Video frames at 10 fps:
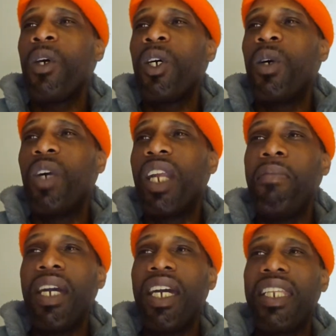When that
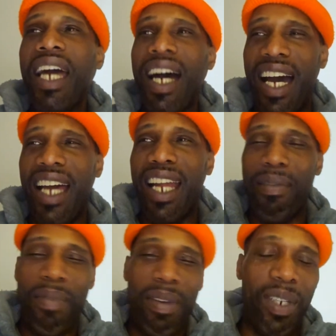man died, I
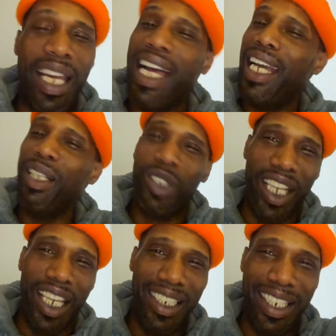remember that. I ain't gonna
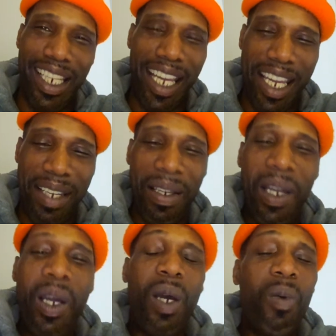say his name.
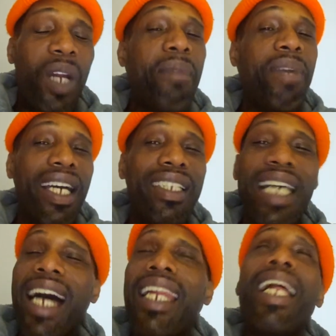When that man
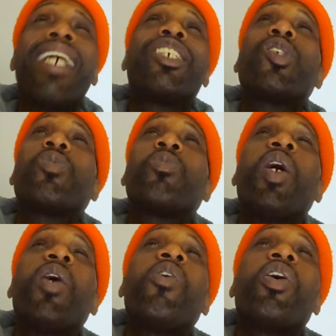died, and I
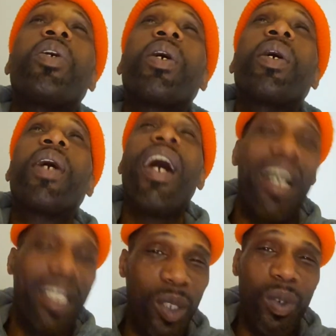swear to
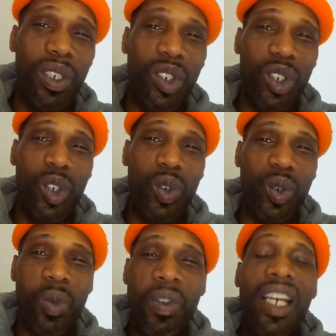God to you, this is the
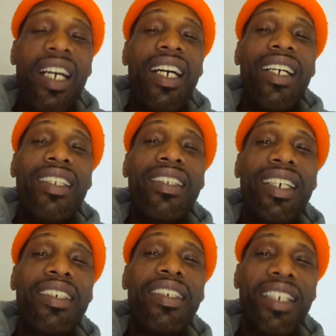truth.
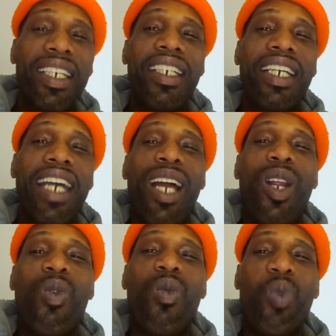This nigga got
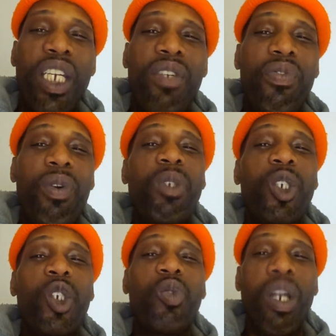a reef from the
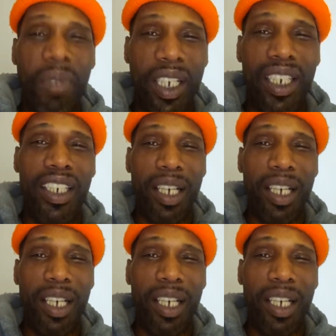strip club.